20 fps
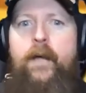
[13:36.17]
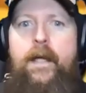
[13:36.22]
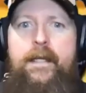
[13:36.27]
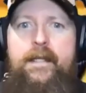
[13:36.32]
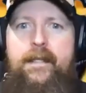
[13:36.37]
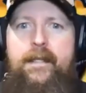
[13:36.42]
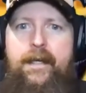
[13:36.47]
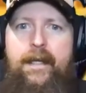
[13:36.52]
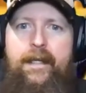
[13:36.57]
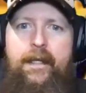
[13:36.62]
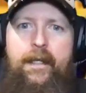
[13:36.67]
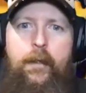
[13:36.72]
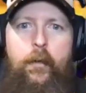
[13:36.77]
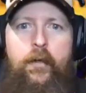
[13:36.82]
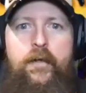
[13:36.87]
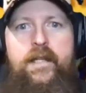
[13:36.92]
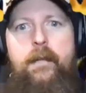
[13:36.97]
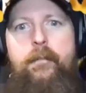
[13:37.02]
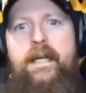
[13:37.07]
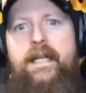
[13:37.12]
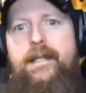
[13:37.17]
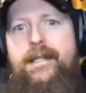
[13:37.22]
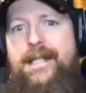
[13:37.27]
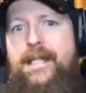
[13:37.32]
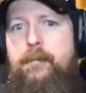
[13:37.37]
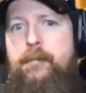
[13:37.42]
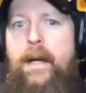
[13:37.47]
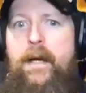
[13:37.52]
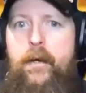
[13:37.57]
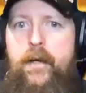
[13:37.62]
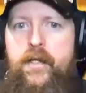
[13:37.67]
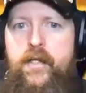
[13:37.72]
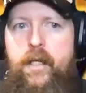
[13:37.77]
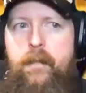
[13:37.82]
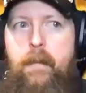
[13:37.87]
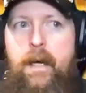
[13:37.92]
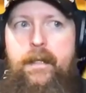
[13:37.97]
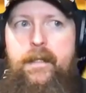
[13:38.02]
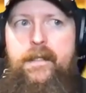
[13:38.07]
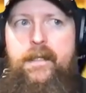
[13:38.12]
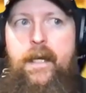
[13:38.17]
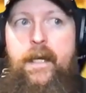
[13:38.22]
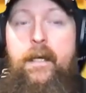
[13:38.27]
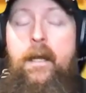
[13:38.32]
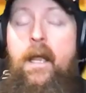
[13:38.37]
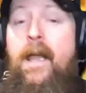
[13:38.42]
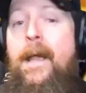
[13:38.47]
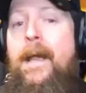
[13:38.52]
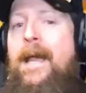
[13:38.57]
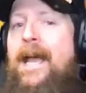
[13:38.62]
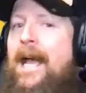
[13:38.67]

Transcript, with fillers: advice that i get or somebody disparaging my design